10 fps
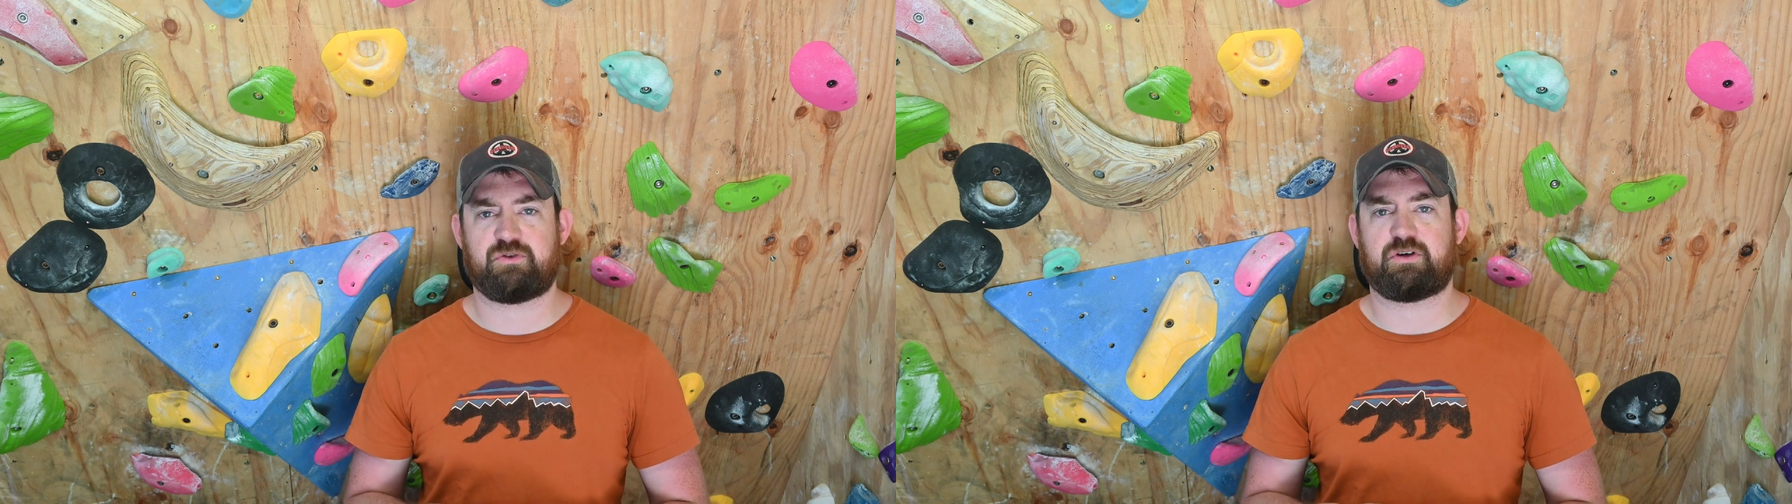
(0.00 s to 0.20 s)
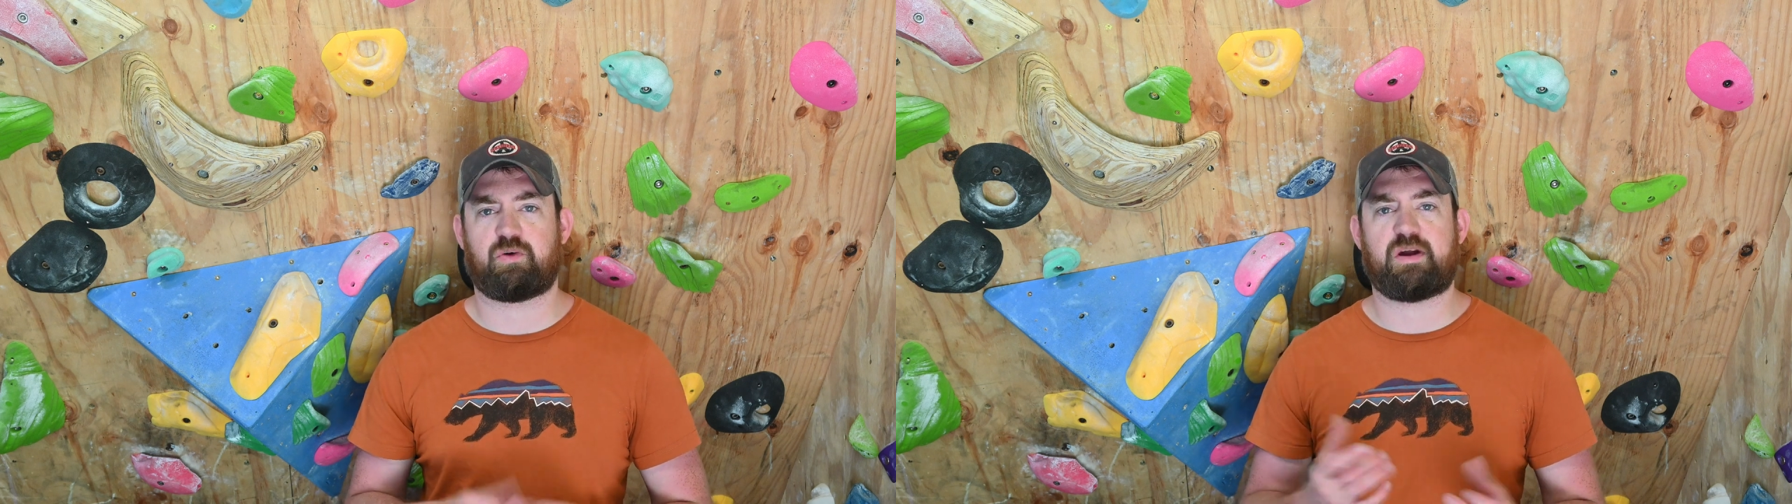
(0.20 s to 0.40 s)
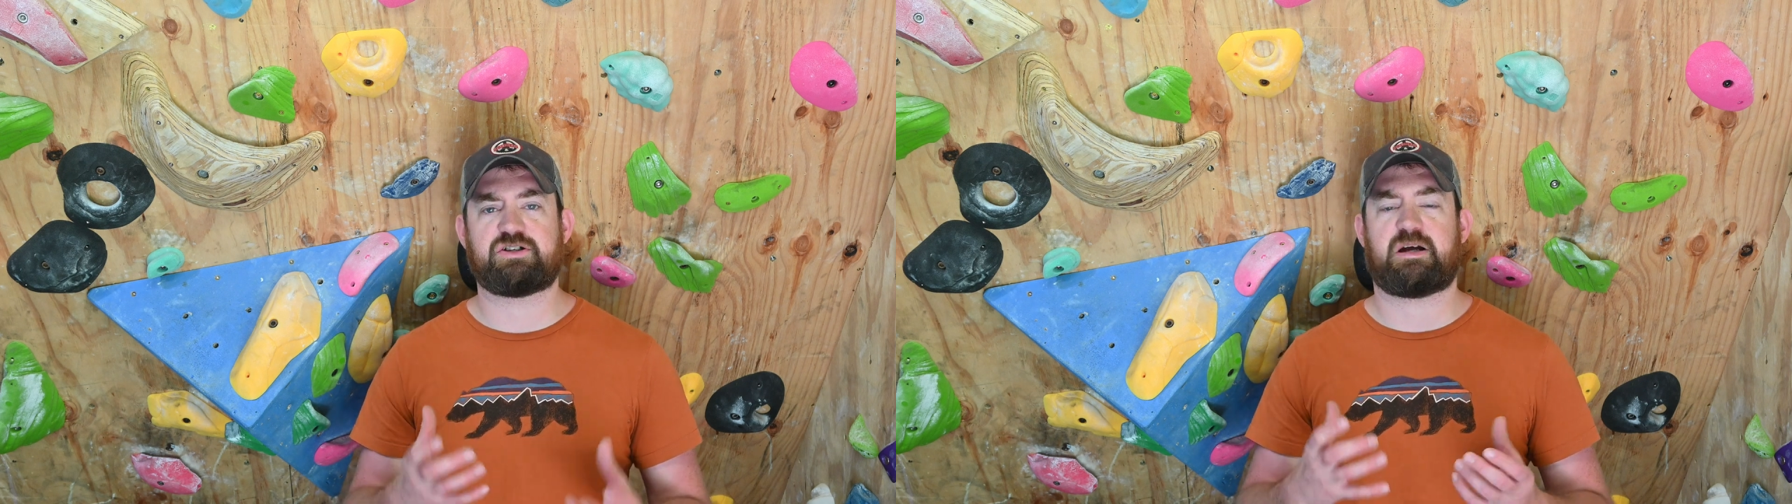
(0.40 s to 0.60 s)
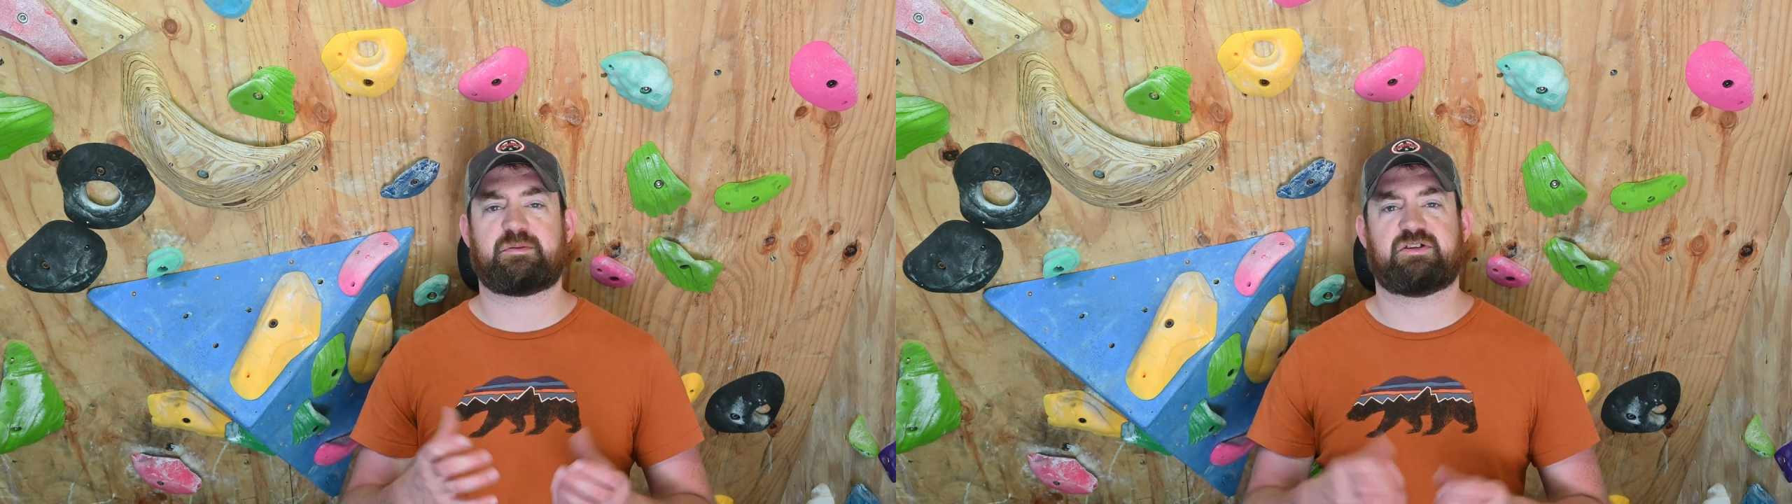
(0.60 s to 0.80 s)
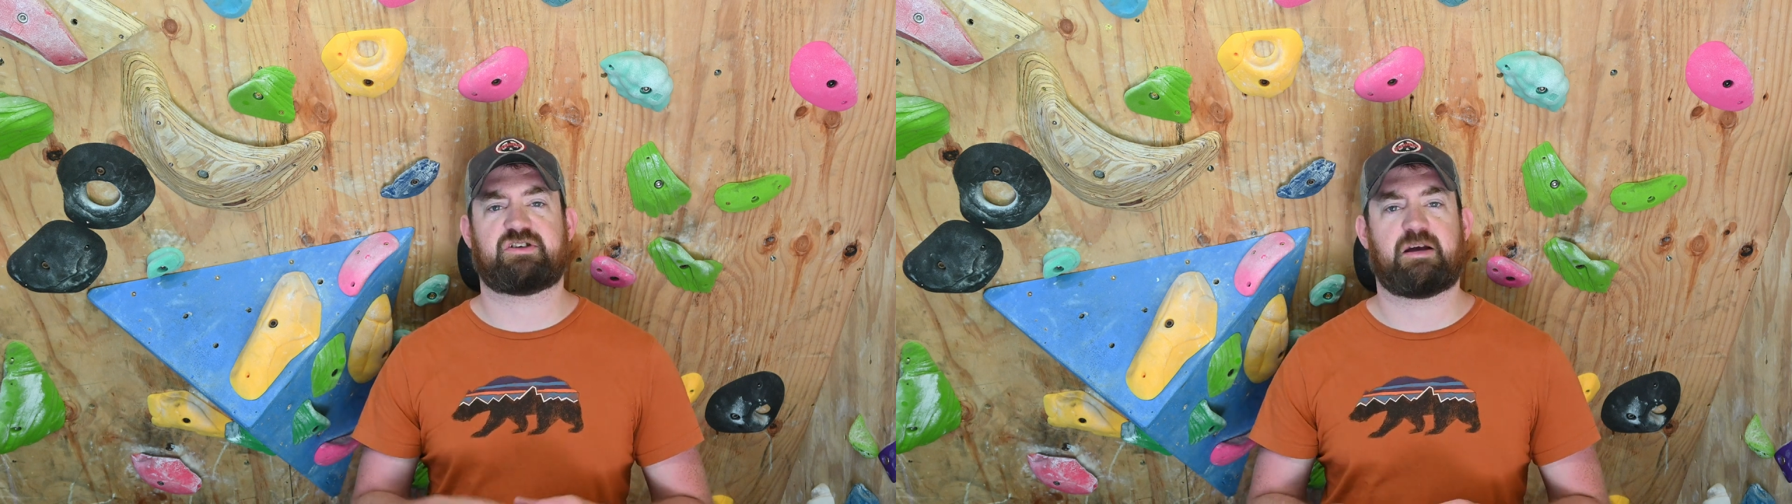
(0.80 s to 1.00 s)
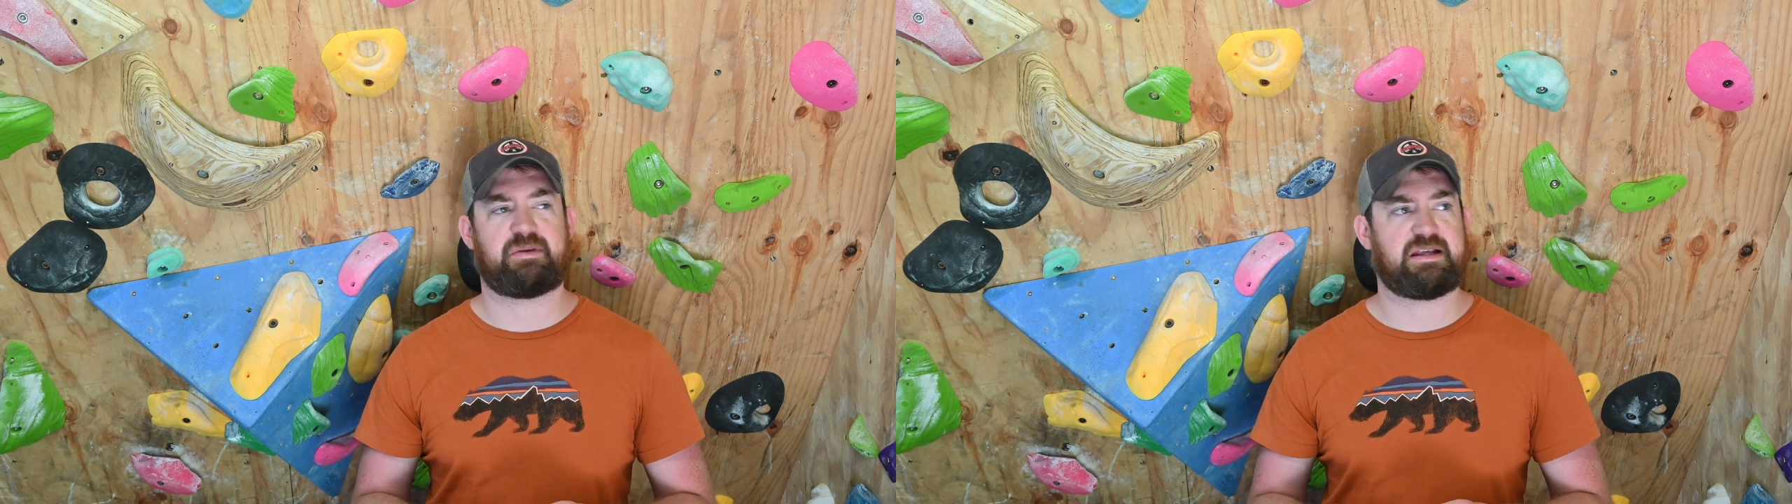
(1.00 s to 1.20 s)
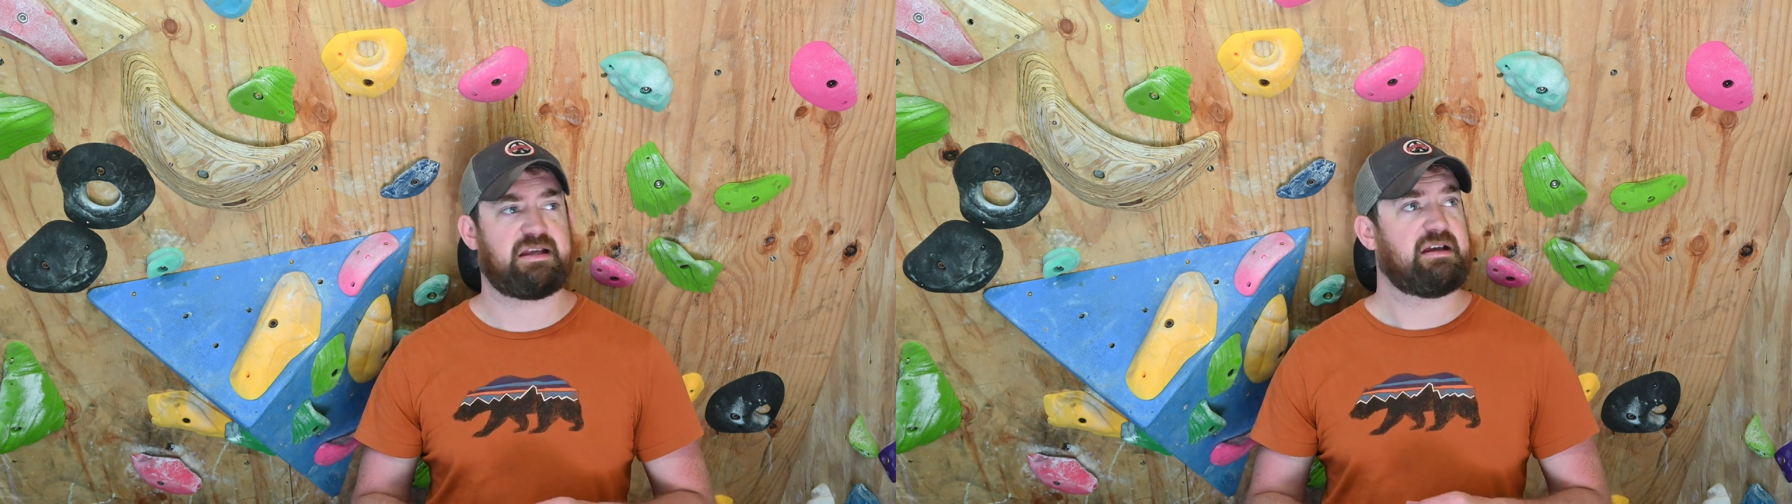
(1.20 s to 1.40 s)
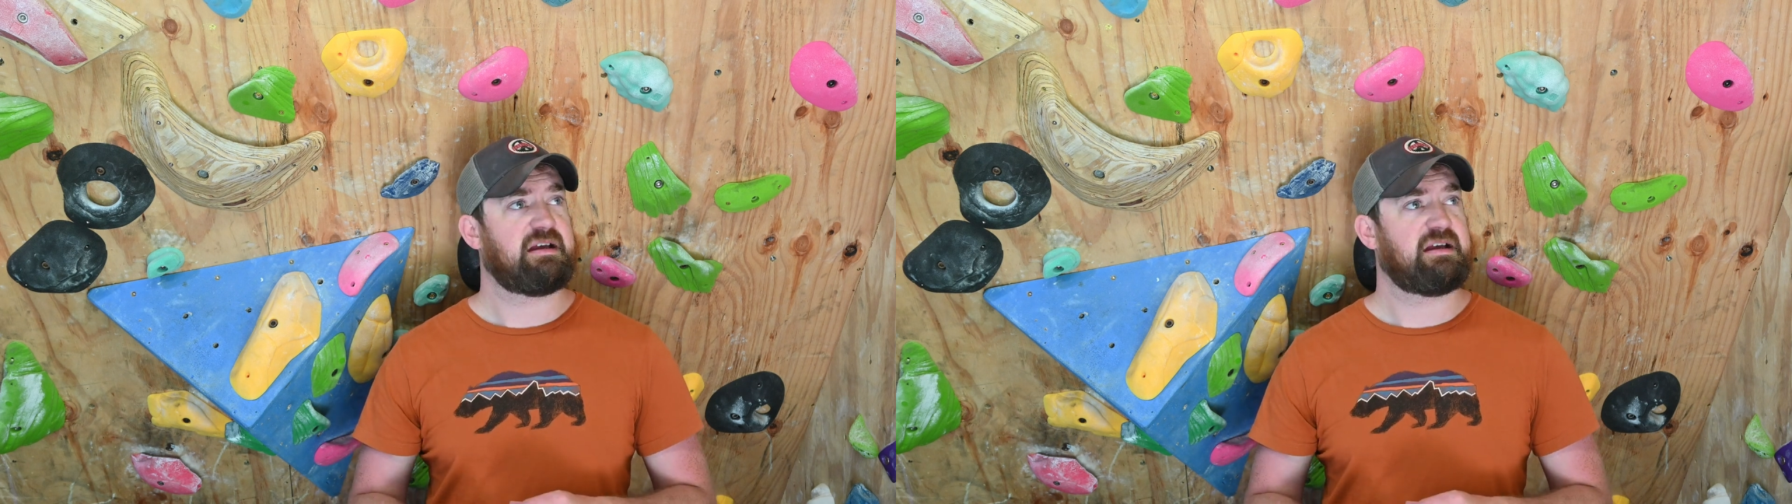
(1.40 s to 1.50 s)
doing a great job with this company